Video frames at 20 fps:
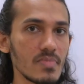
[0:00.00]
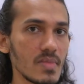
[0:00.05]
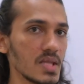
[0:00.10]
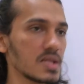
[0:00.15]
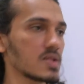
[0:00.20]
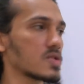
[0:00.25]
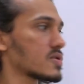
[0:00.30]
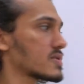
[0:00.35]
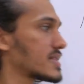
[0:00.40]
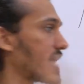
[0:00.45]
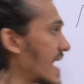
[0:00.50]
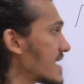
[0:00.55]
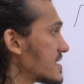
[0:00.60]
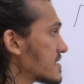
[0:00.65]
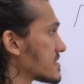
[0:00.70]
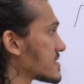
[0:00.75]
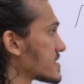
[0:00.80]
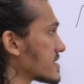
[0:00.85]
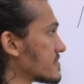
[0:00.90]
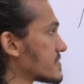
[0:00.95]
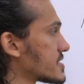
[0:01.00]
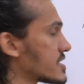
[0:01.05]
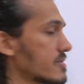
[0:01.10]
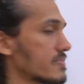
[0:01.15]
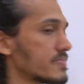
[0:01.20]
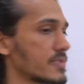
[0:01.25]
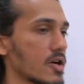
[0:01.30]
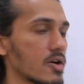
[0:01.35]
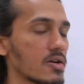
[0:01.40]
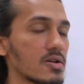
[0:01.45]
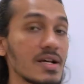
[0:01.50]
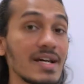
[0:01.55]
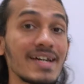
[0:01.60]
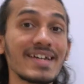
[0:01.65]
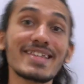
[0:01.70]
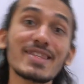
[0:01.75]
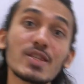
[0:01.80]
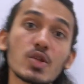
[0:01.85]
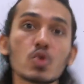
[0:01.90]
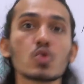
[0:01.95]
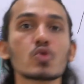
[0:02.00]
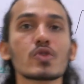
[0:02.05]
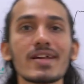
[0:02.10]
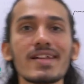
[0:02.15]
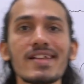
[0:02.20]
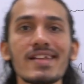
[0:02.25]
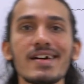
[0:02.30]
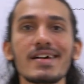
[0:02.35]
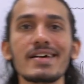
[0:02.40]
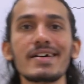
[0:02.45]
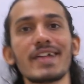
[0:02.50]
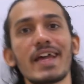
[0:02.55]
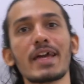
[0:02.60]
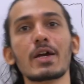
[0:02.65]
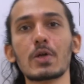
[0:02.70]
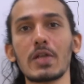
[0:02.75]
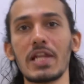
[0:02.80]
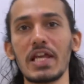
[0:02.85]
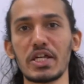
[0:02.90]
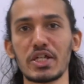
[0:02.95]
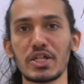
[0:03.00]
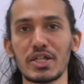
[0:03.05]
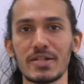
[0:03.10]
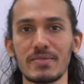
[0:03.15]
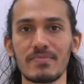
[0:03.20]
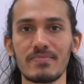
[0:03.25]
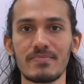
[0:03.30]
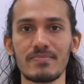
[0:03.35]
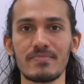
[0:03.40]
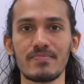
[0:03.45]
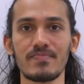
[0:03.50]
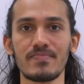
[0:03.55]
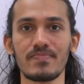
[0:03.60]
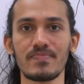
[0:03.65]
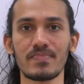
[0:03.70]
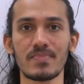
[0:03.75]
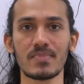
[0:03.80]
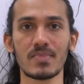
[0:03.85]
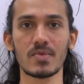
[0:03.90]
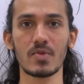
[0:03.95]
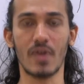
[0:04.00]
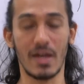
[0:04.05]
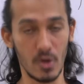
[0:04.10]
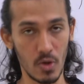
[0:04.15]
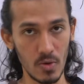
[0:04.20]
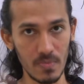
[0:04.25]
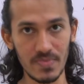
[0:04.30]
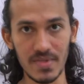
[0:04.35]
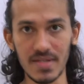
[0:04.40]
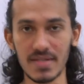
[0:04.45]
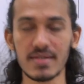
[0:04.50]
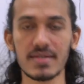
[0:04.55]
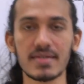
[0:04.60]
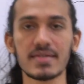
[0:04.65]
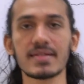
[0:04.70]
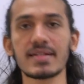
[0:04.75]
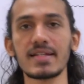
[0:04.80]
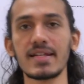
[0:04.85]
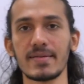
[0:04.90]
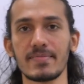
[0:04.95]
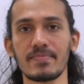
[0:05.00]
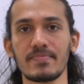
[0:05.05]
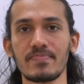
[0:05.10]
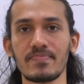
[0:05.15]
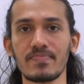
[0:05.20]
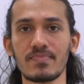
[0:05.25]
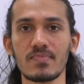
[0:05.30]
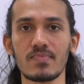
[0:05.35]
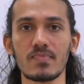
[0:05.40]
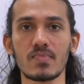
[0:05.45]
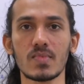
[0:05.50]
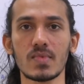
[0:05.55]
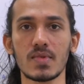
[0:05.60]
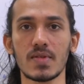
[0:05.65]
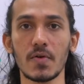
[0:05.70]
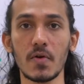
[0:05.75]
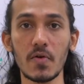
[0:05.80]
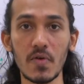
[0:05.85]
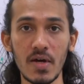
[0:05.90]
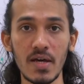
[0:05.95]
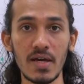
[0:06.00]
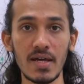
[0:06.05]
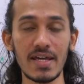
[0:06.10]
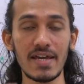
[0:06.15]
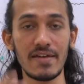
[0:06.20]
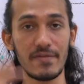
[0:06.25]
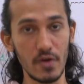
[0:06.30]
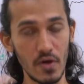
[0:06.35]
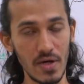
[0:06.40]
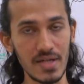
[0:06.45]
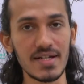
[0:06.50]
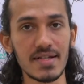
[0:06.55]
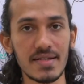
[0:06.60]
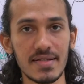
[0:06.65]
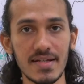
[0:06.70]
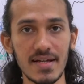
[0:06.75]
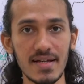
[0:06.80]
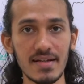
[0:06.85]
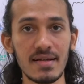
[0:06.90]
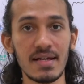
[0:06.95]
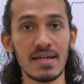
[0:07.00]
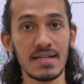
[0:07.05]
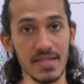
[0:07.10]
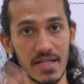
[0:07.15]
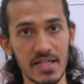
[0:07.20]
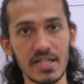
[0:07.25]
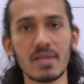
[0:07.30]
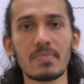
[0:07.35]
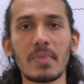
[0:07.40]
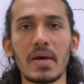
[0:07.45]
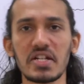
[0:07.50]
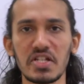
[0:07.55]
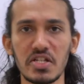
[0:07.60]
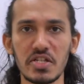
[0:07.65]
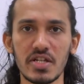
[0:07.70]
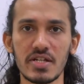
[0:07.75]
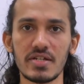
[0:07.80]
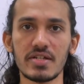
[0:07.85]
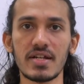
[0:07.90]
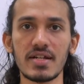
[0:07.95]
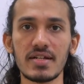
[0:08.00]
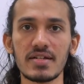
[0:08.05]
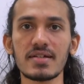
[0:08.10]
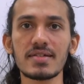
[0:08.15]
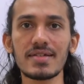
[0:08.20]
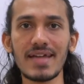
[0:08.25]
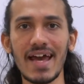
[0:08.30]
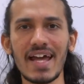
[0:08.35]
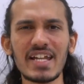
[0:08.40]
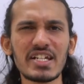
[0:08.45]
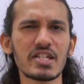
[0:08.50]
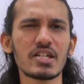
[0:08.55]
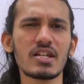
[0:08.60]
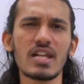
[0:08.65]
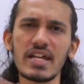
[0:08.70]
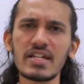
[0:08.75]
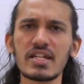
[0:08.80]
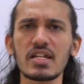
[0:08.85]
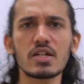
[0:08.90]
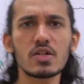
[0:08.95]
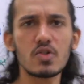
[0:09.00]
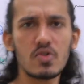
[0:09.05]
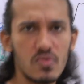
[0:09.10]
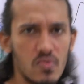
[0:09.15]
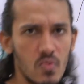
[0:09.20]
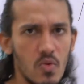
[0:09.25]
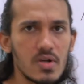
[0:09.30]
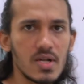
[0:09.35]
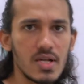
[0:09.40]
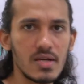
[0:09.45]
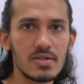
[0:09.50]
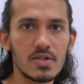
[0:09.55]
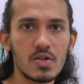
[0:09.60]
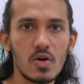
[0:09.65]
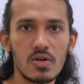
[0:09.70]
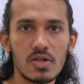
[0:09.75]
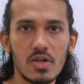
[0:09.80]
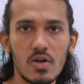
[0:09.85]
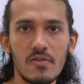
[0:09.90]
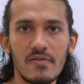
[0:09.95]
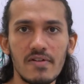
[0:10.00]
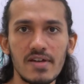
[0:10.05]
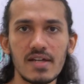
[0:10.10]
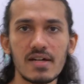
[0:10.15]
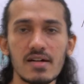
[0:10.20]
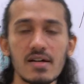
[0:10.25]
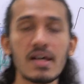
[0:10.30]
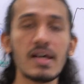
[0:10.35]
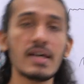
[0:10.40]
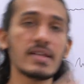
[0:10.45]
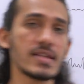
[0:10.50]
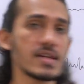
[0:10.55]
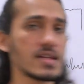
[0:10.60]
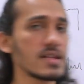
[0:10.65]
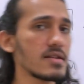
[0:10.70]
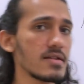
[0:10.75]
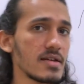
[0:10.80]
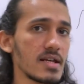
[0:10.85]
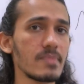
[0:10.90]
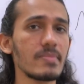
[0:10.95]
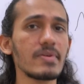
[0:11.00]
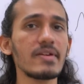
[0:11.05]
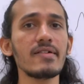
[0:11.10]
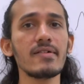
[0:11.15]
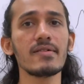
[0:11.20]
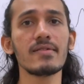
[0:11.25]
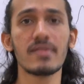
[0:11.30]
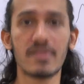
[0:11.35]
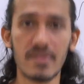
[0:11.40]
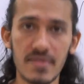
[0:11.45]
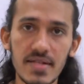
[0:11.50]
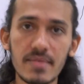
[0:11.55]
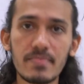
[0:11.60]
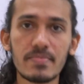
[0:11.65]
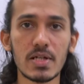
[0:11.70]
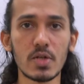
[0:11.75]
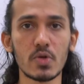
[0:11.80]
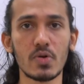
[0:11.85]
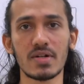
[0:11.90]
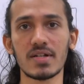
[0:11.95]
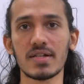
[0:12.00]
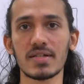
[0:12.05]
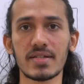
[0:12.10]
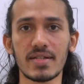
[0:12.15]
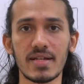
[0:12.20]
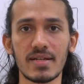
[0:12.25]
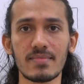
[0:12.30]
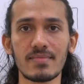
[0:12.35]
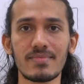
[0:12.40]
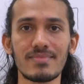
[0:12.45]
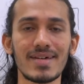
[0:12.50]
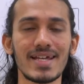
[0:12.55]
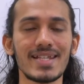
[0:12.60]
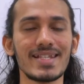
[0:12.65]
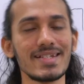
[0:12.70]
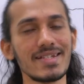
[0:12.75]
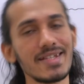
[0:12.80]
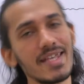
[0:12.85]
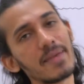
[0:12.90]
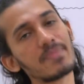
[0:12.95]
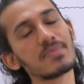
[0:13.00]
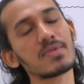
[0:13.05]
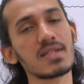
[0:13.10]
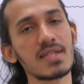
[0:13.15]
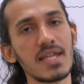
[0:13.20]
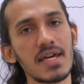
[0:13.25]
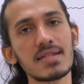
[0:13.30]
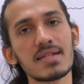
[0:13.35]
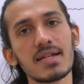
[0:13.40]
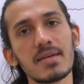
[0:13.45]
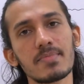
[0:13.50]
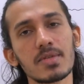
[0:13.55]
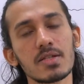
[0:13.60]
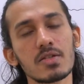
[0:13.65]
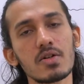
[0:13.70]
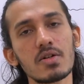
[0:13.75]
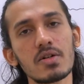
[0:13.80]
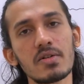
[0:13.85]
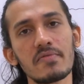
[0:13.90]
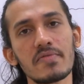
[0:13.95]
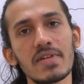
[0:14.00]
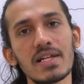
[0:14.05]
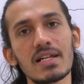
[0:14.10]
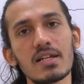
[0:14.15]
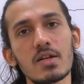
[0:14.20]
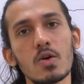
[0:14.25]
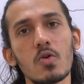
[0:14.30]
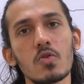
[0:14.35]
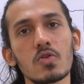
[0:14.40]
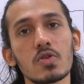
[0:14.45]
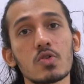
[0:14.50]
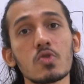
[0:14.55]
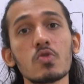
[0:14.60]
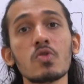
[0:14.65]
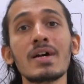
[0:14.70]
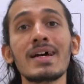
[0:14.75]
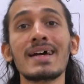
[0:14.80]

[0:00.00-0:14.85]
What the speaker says: So that sums up your neural regulation. I hope this is clear. So if you understand central pattern generators and related to what I taught over here, then it will be simple to understand. In the next episode, we'll go to